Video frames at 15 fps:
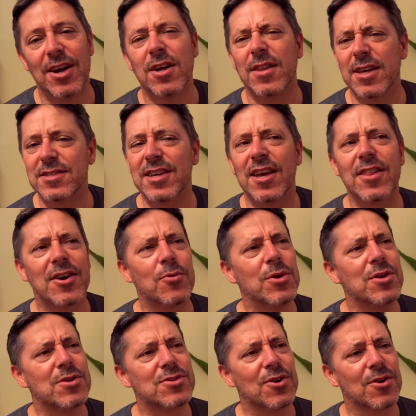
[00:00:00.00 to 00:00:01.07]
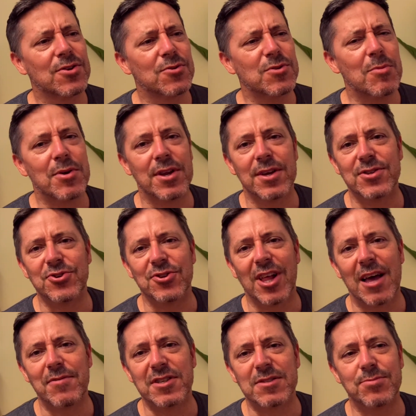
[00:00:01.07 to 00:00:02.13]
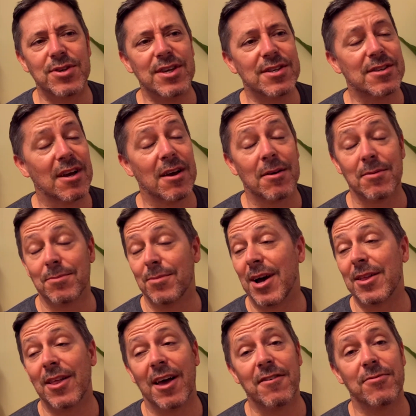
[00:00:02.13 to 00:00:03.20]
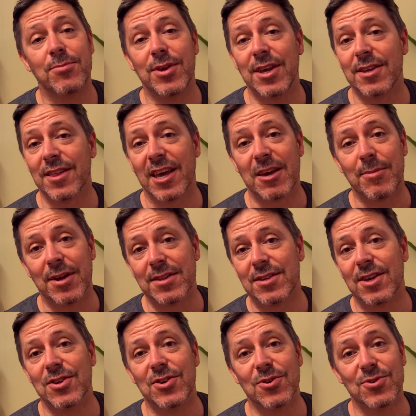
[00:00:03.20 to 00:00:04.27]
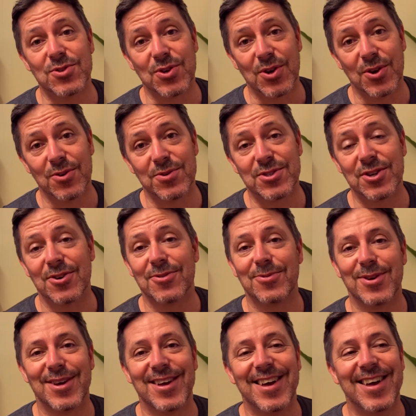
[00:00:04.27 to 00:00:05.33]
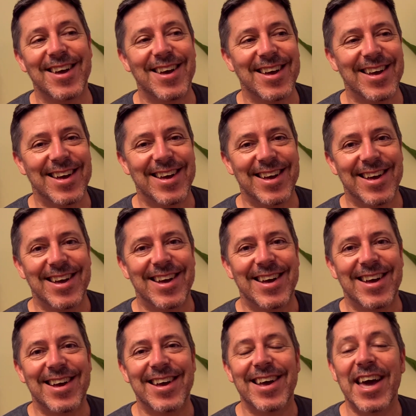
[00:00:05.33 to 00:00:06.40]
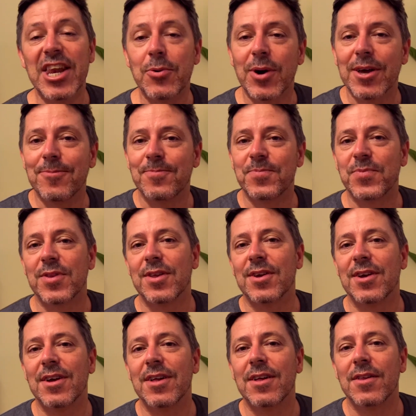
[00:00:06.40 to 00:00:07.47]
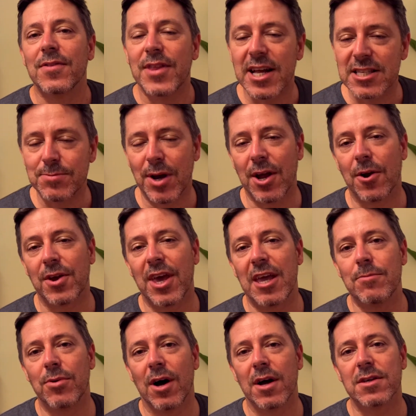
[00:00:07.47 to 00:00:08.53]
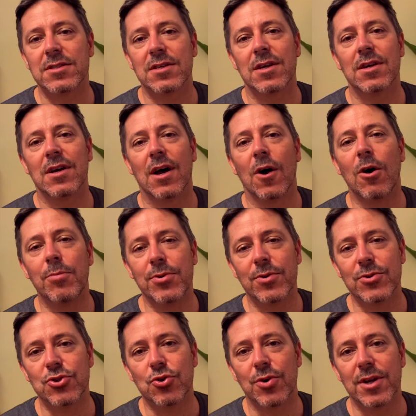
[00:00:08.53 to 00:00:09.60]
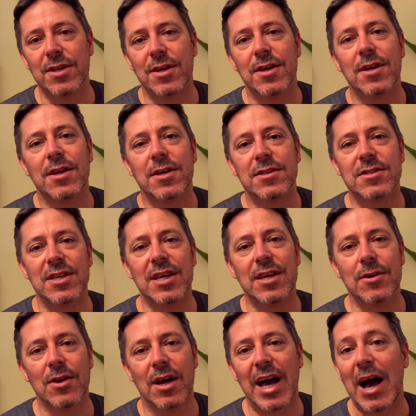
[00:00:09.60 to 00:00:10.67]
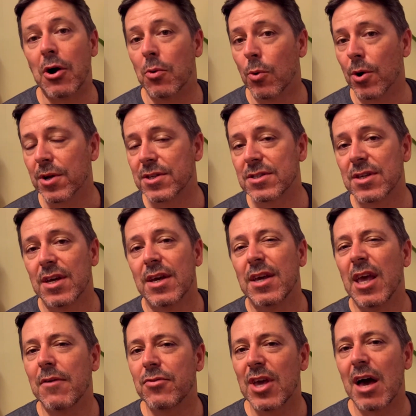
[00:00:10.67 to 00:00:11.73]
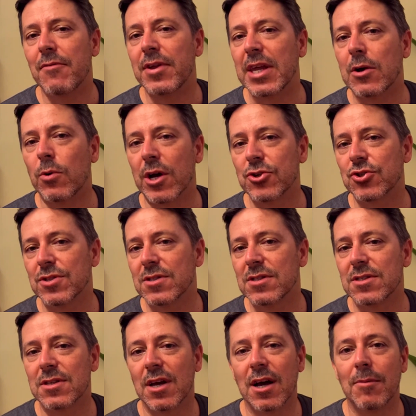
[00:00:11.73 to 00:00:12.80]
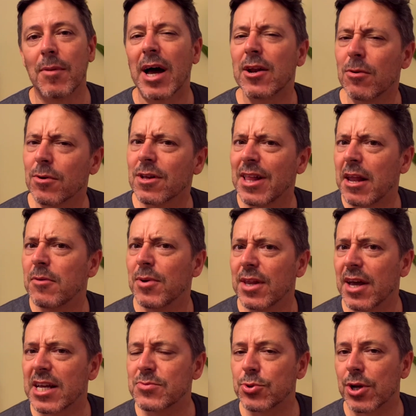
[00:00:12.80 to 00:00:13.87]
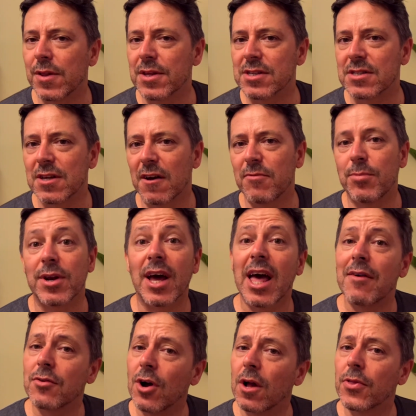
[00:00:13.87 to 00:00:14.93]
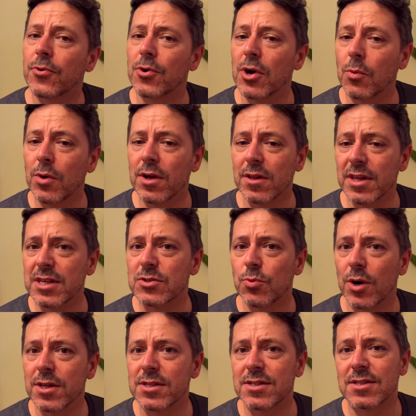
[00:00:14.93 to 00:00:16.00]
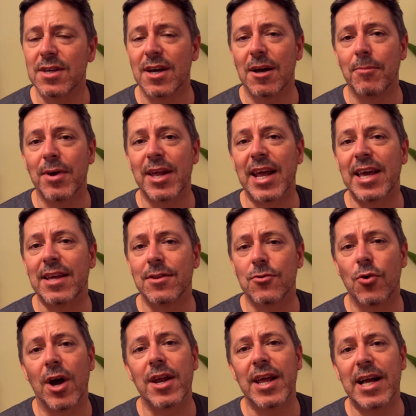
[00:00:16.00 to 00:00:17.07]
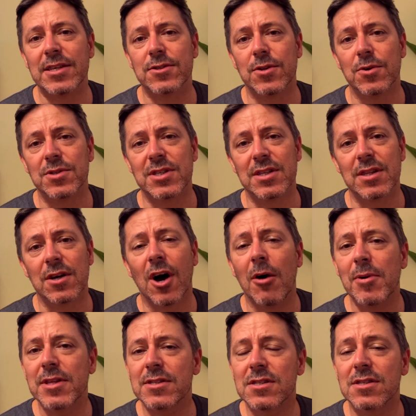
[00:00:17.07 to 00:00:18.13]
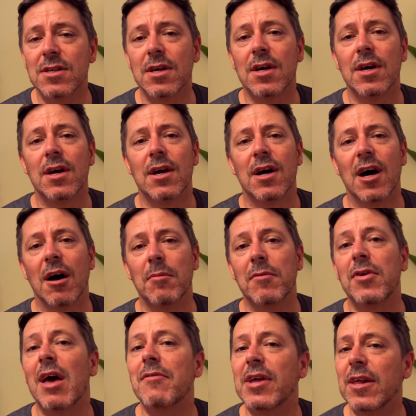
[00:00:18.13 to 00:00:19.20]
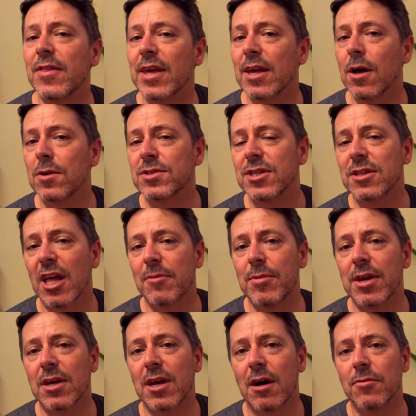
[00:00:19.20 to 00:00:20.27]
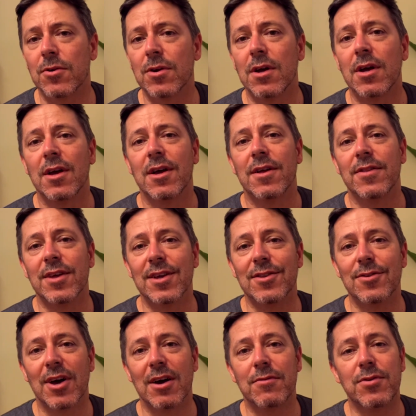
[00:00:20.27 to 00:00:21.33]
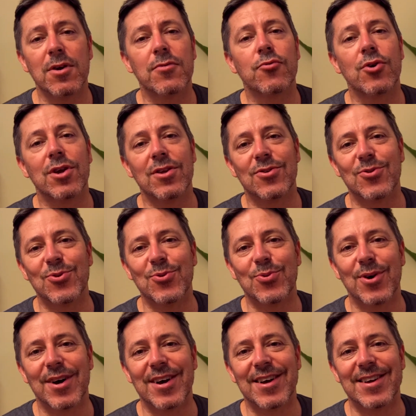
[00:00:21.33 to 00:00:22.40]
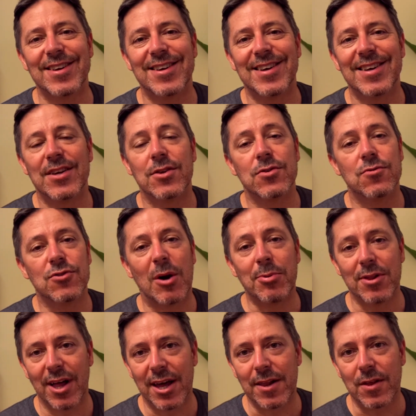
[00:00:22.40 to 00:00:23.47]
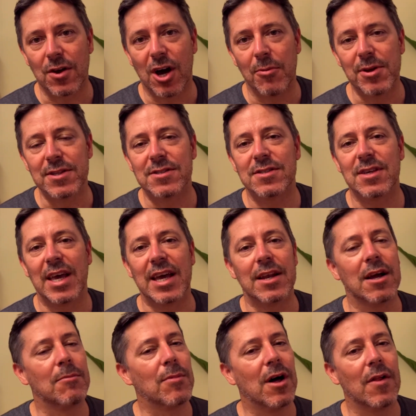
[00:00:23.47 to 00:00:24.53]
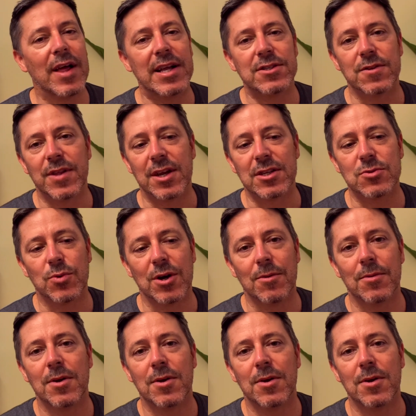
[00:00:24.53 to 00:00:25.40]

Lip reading: They say like when you start to reminisce, your life has peaked. My life peaked like about 10 years ago. So anyway, that's my arcade box. I hope you enjoyed seeing how it works. If you have any questions, I don't claim to be an expert on this stuff, but I have gone through it at least once, and I can try and answer those in the comments. If you have anything else you'd like me to cover, then feel free to drop a line in the comments, and I'll answer that as well.